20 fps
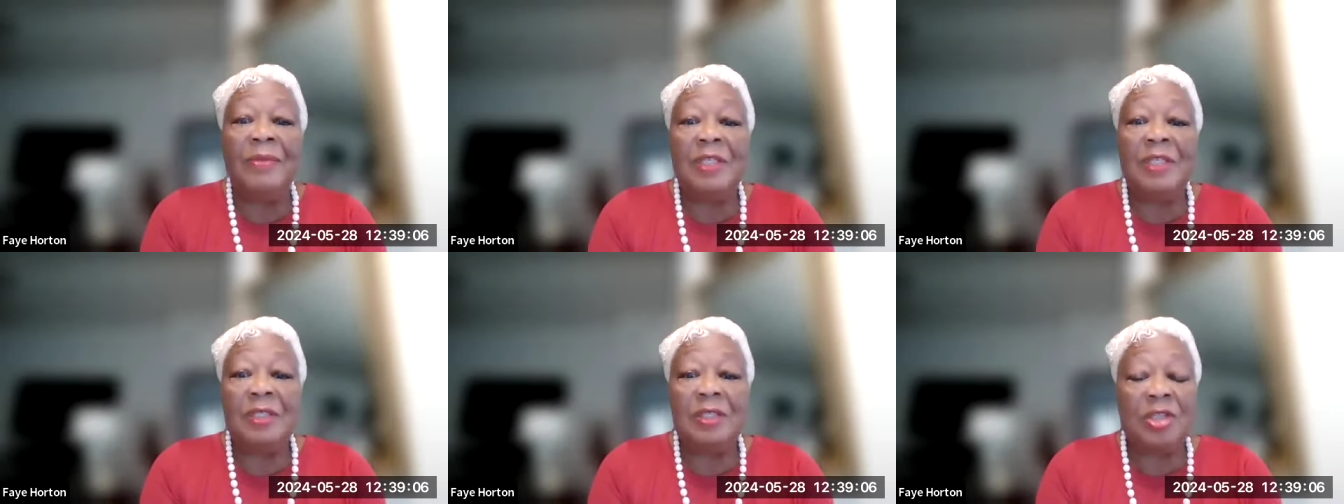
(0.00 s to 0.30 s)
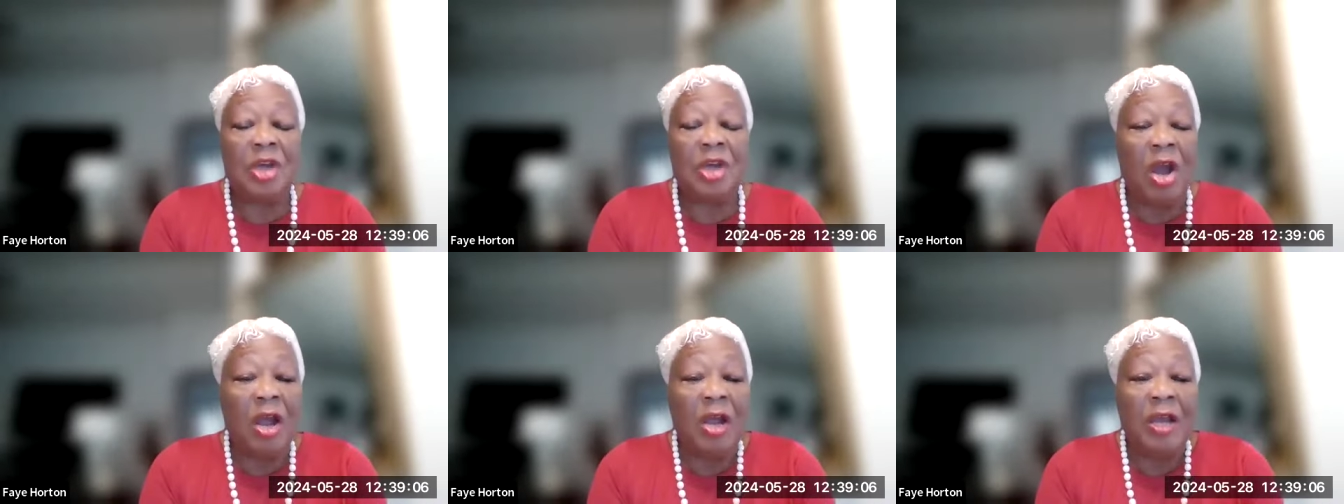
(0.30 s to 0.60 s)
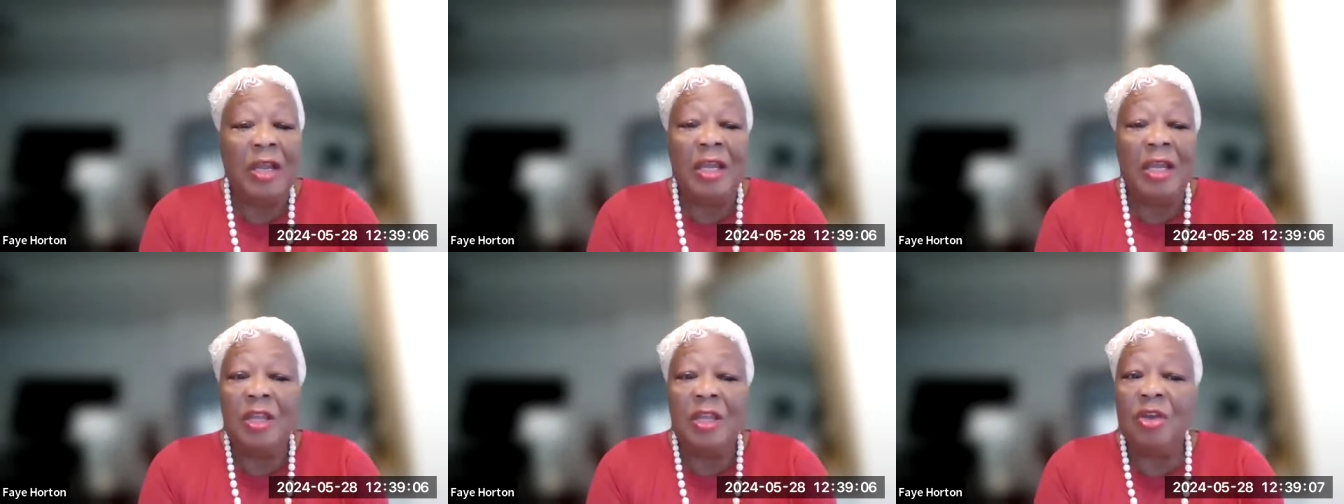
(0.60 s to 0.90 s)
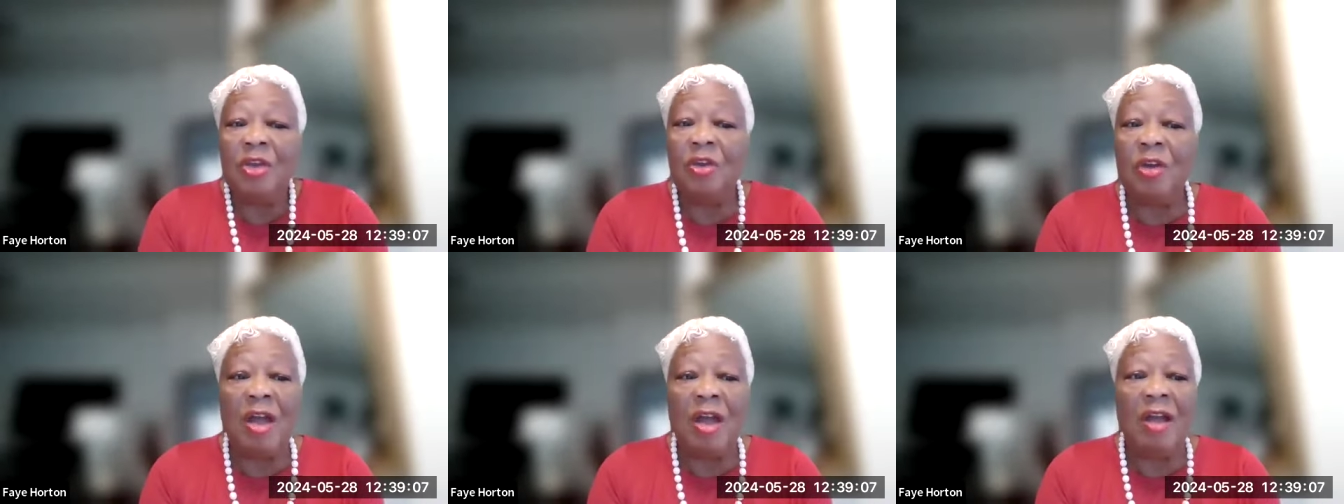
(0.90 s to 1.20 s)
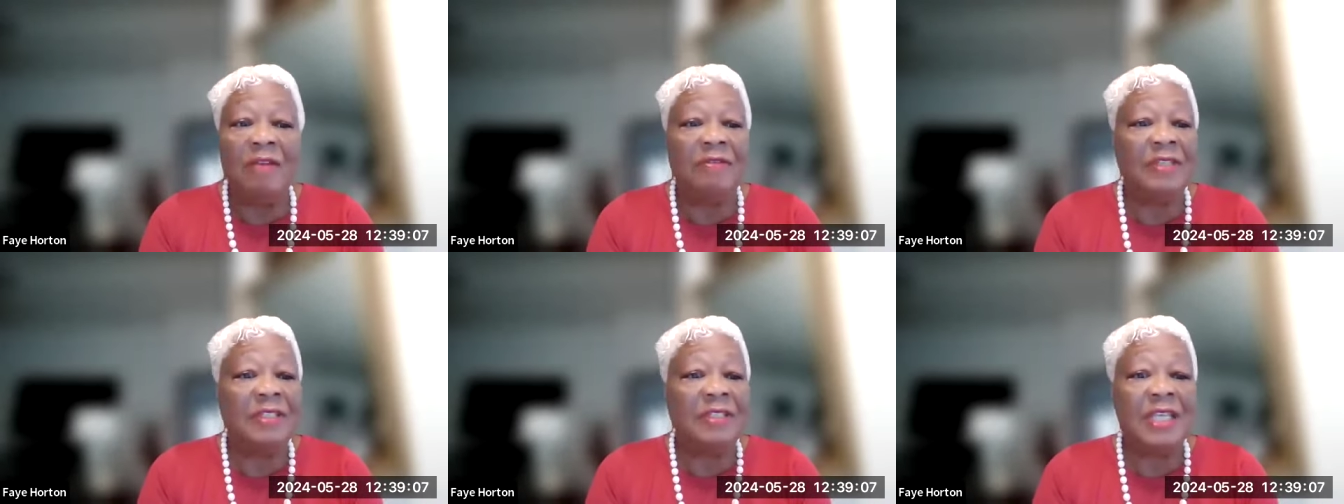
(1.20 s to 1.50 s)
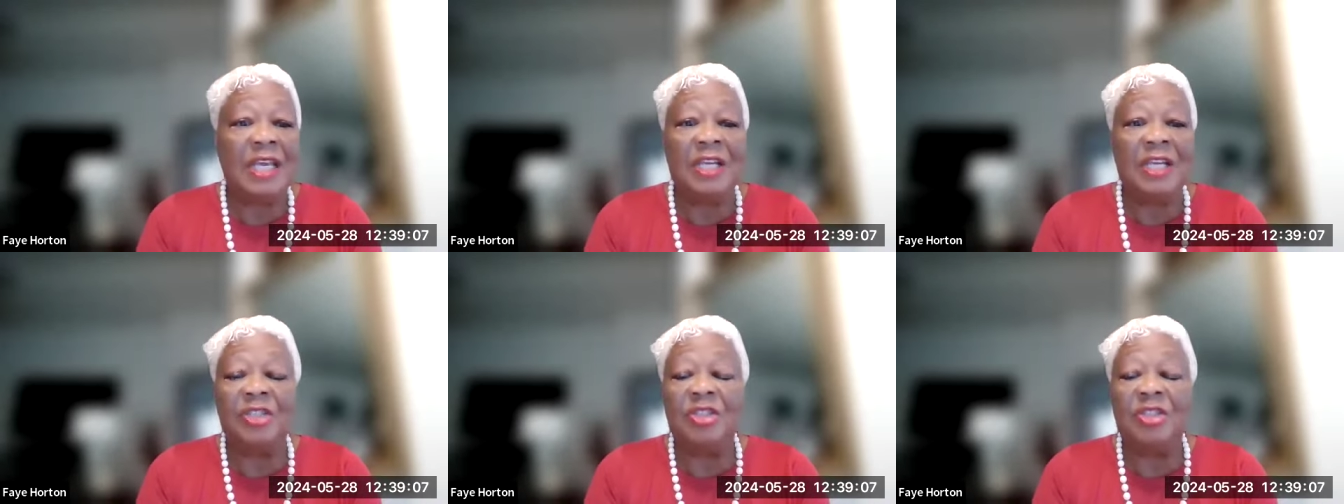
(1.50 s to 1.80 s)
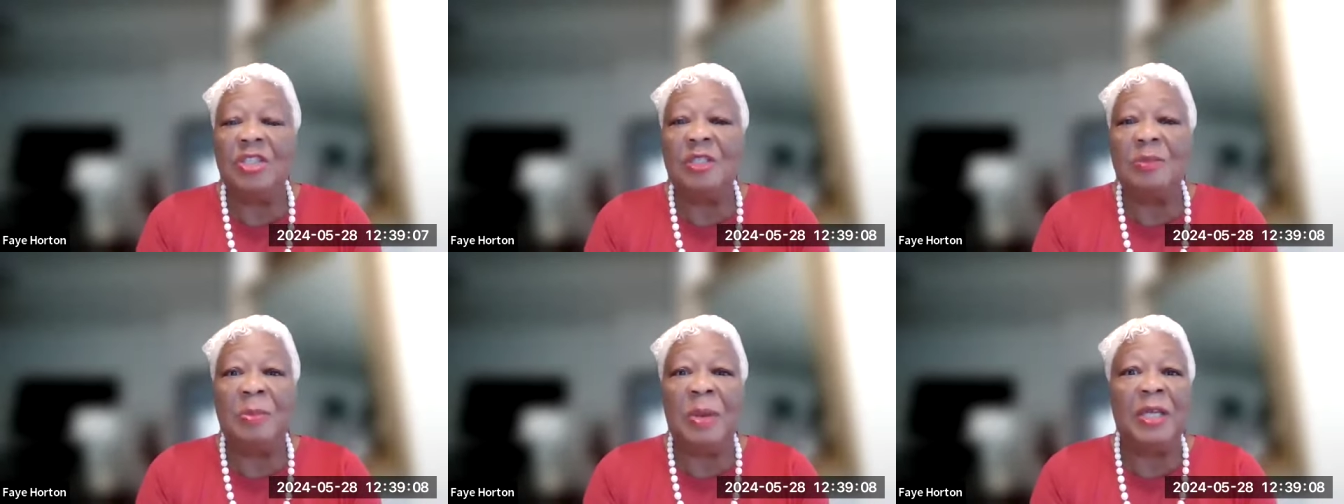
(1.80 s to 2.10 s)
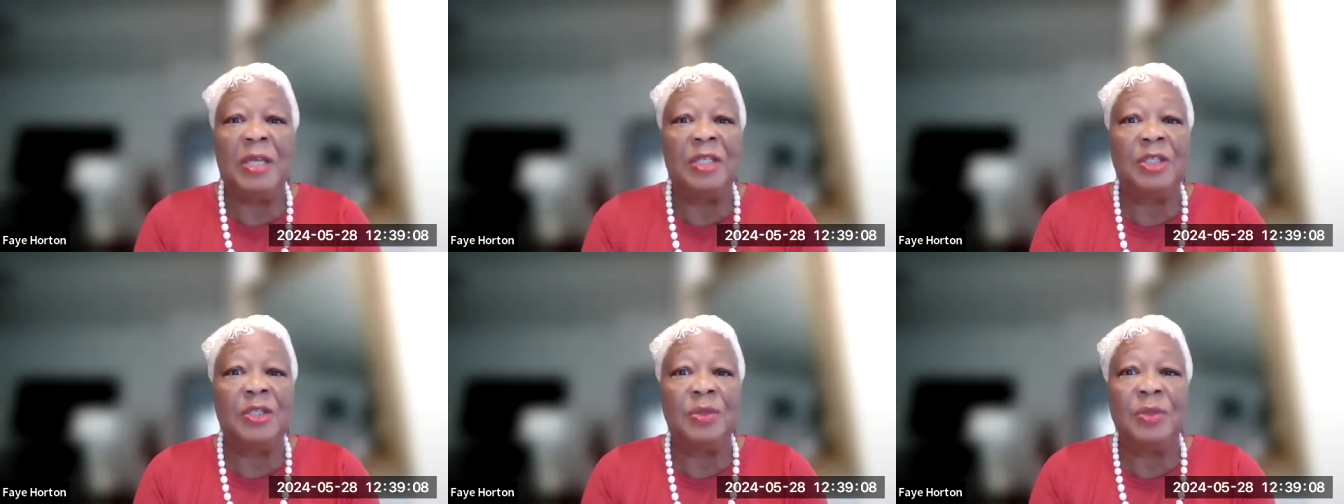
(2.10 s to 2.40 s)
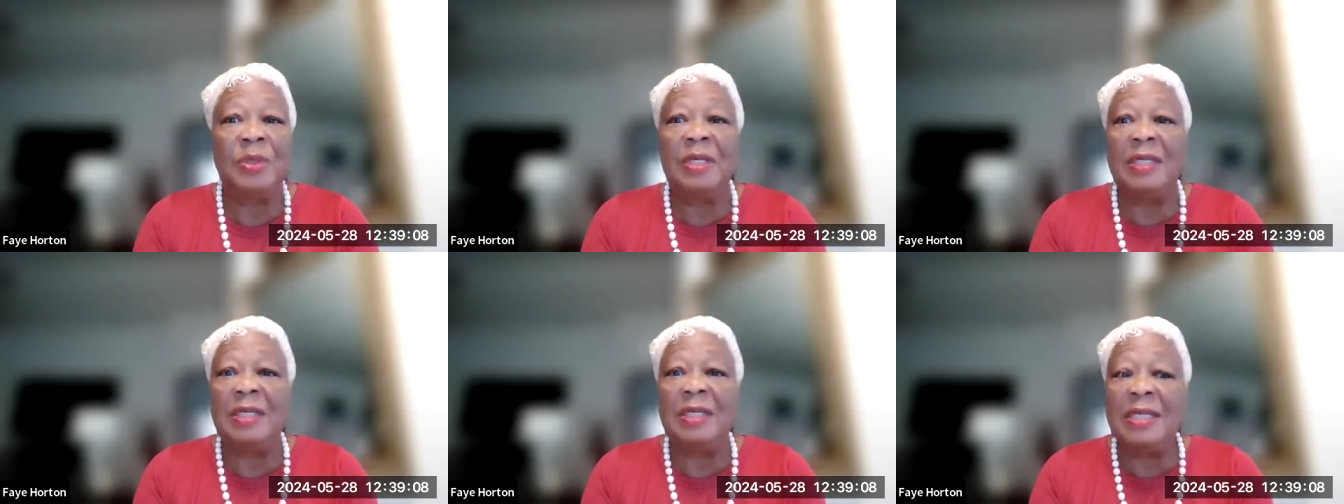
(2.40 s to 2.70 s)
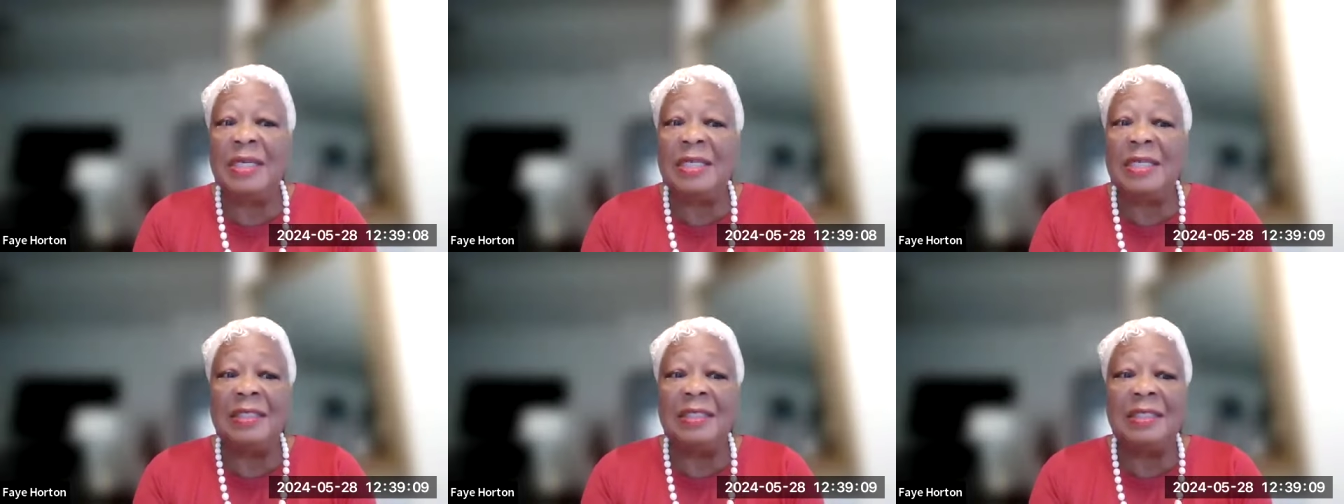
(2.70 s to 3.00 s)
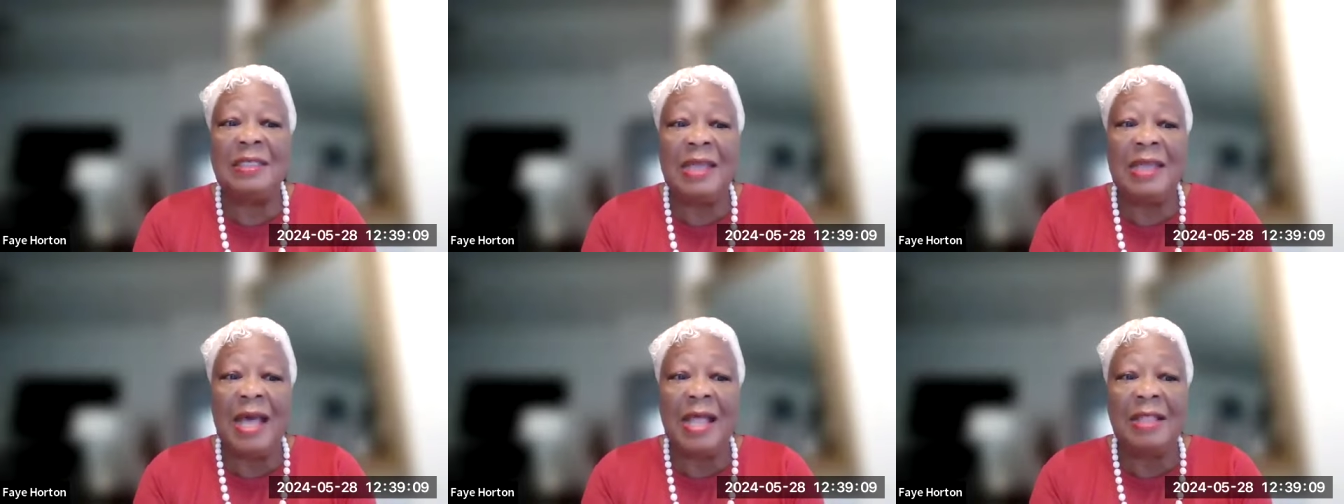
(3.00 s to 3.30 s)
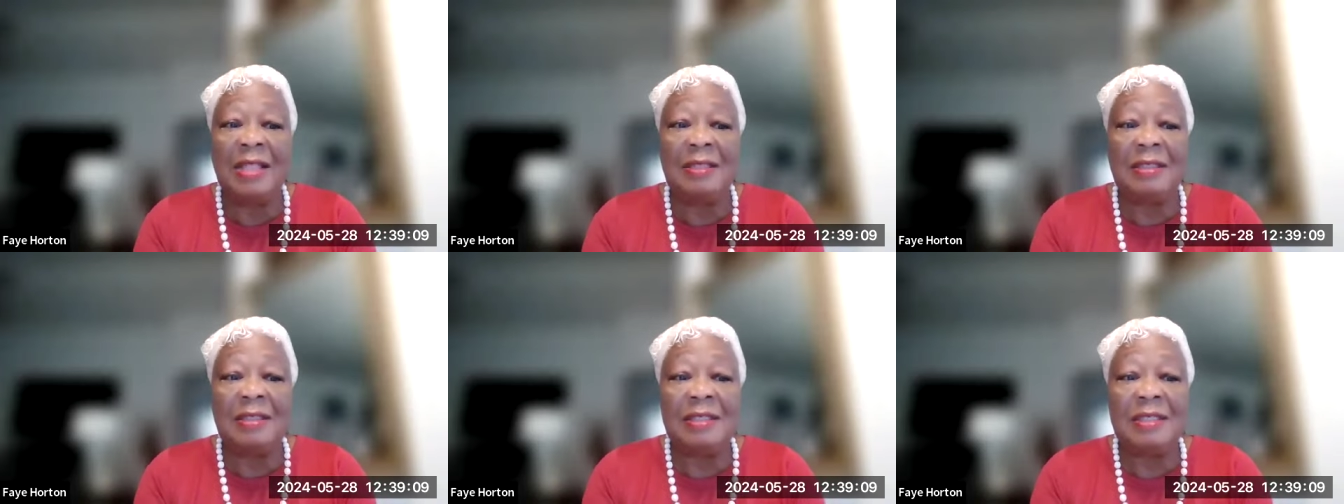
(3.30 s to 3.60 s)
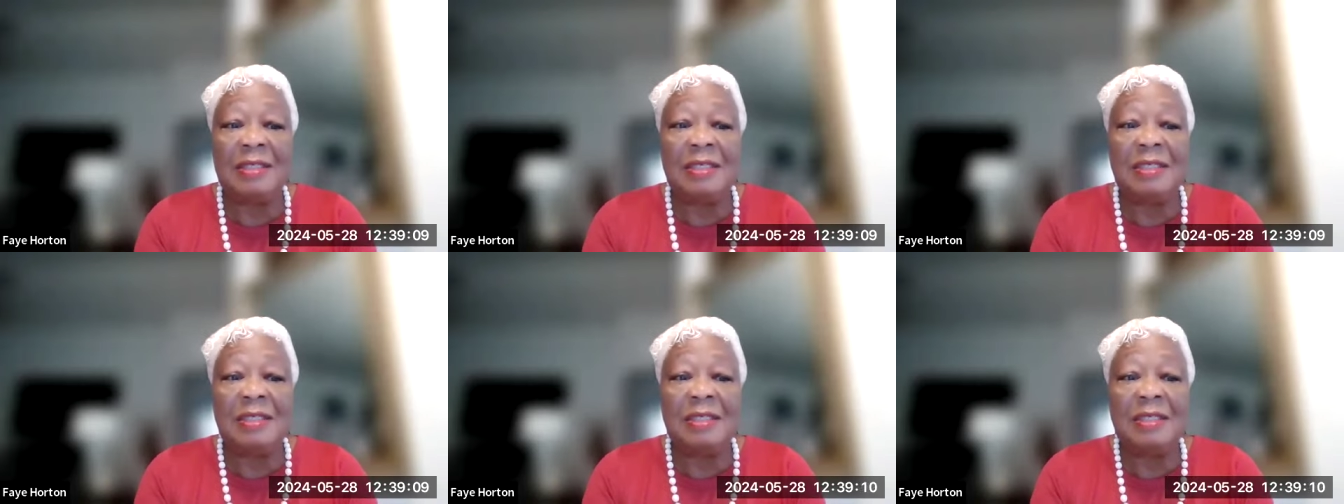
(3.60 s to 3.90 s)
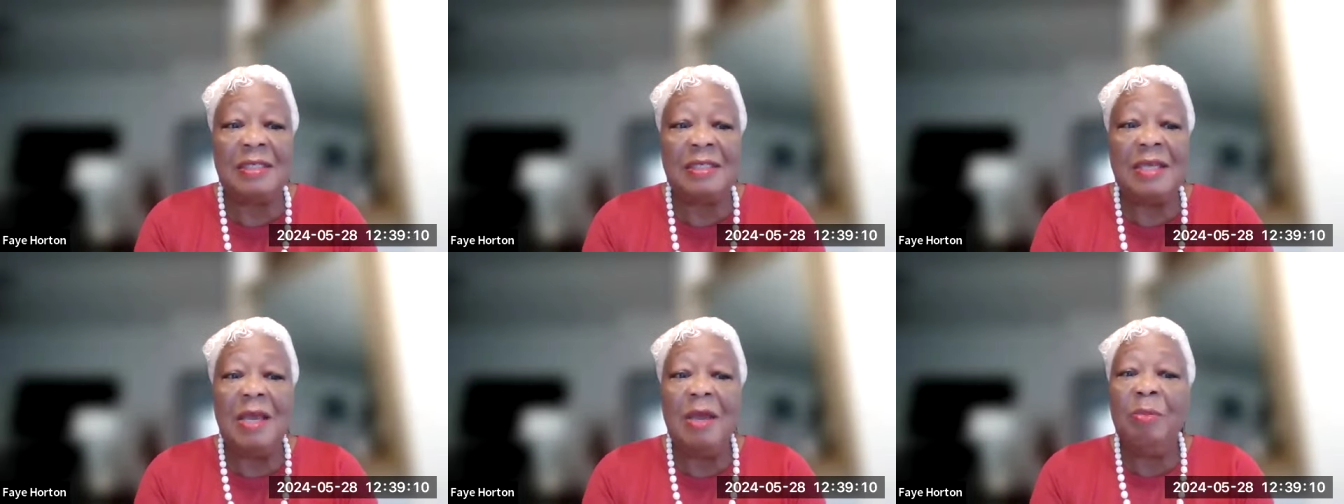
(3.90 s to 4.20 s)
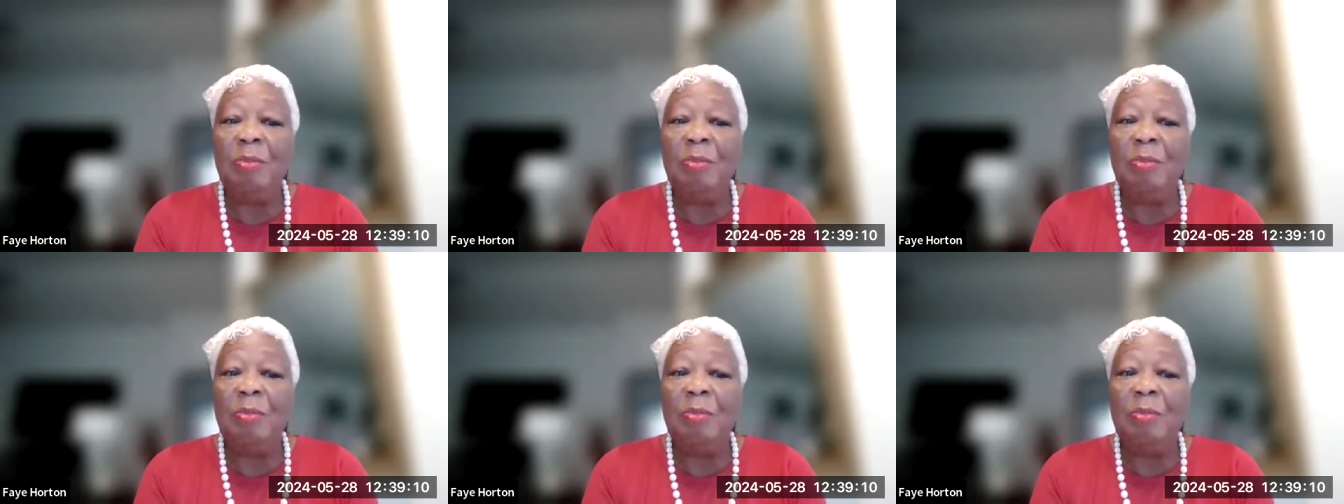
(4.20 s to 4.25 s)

started your conversations by doing a needs analysis,